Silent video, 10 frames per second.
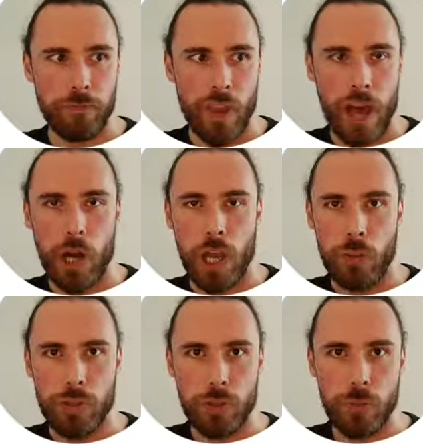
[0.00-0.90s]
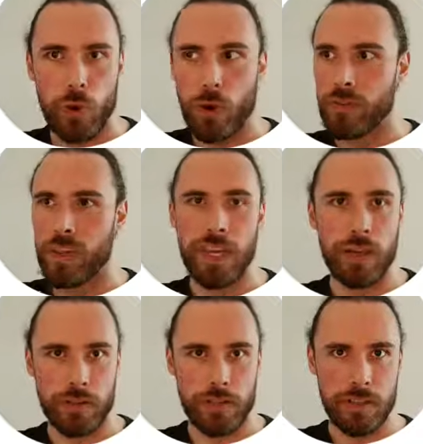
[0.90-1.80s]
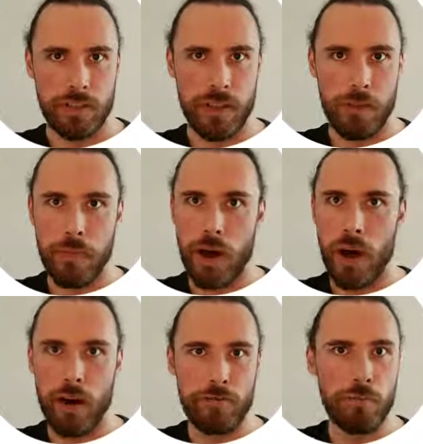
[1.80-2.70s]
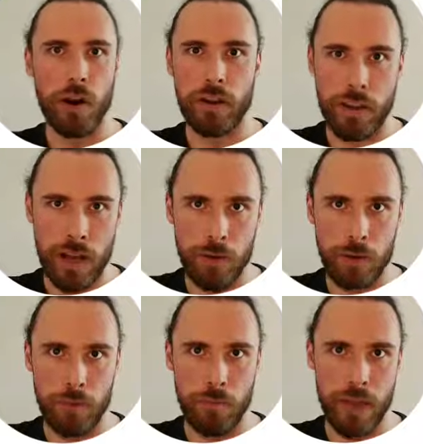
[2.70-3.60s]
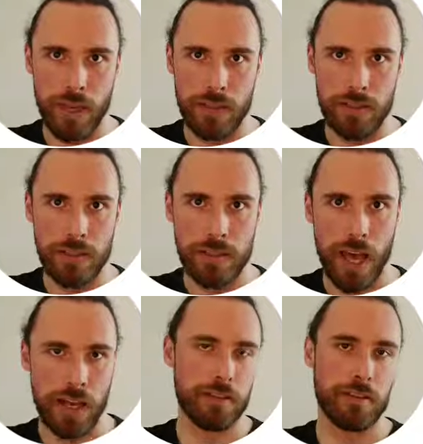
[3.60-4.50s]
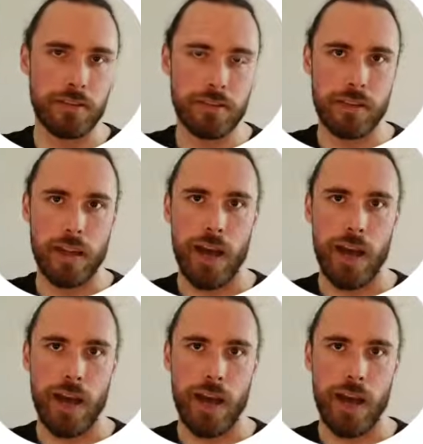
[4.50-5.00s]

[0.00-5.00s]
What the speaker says: how can we support the ecosystem of Markdown-based editors?